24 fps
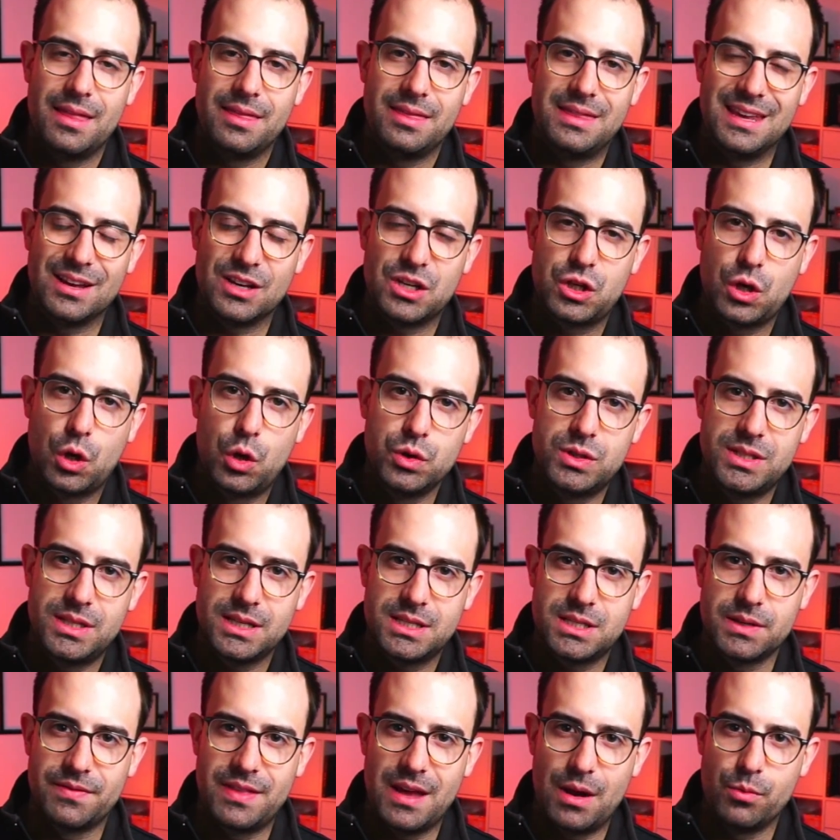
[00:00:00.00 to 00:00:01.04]
the
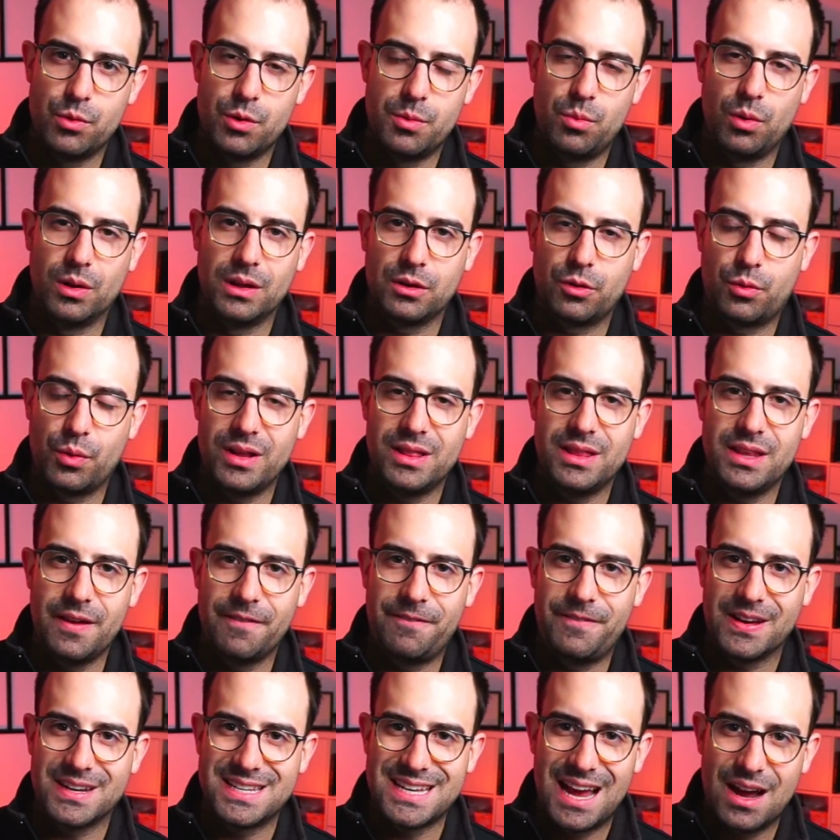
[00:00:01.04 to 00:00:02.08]
acoustics of that room will greatly
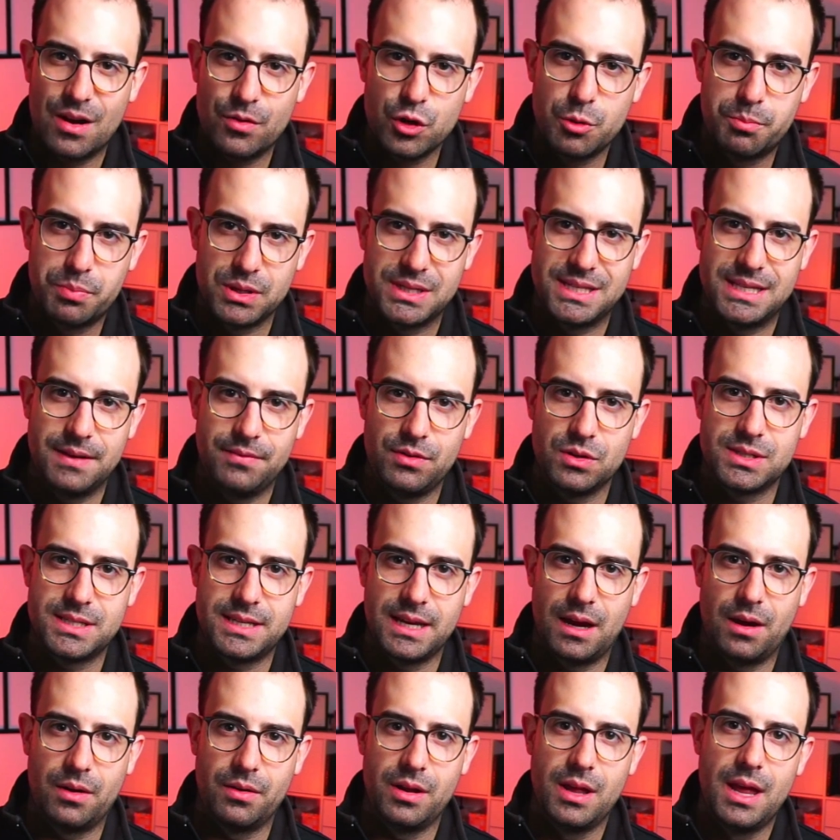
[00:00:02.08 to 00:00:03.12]
affect how you perceive your
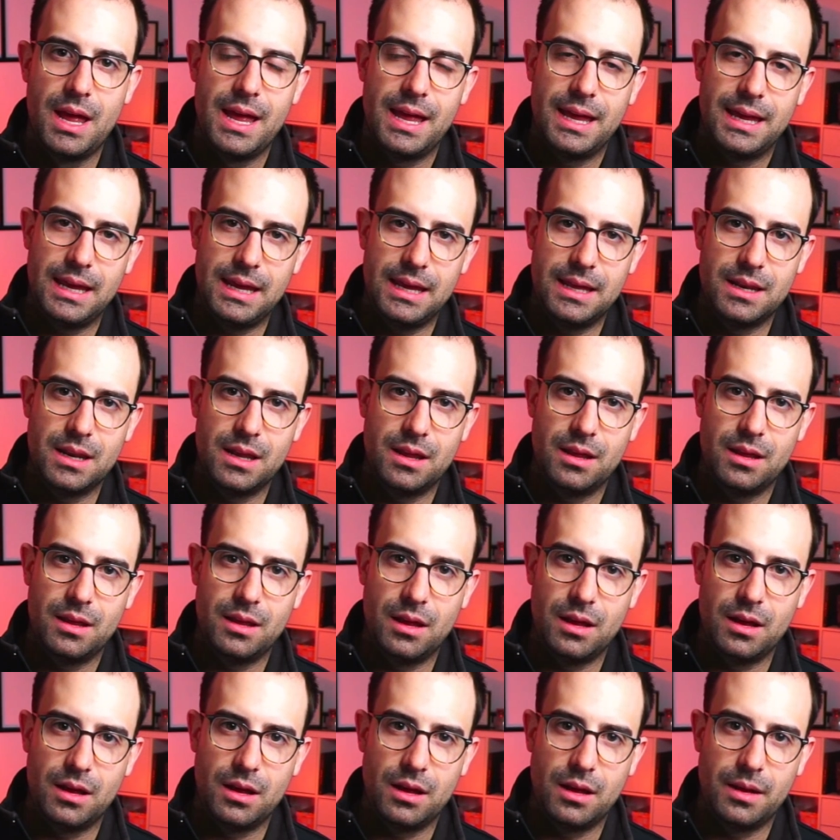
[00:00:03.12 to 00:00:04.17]
sound in
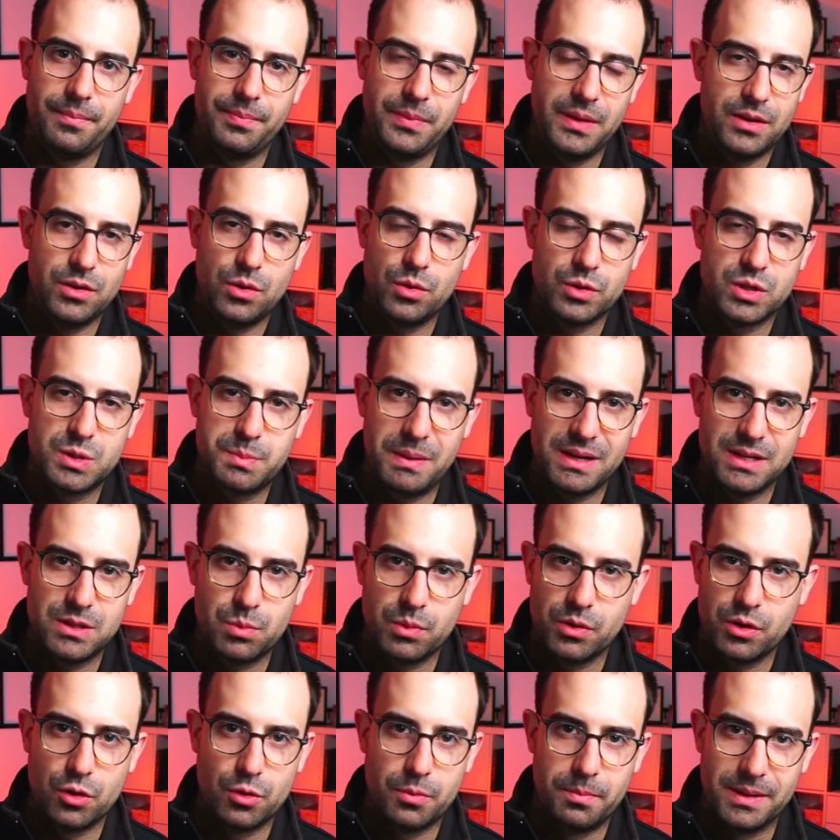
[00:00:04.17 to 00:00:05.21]
uh, in your space
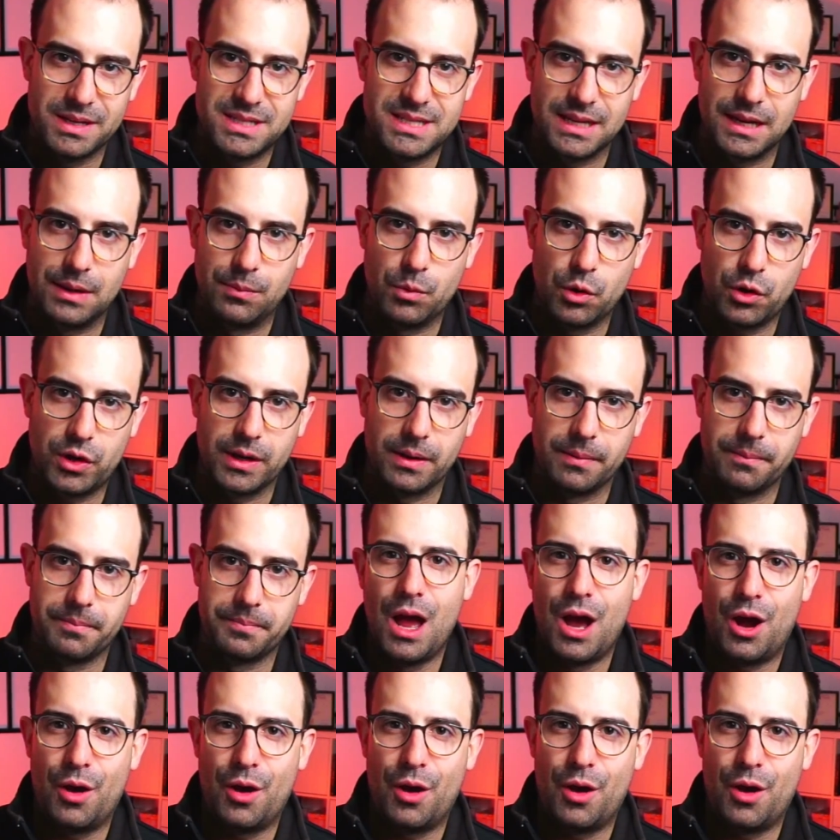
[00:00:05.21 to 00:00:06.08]
where you're mixing and working.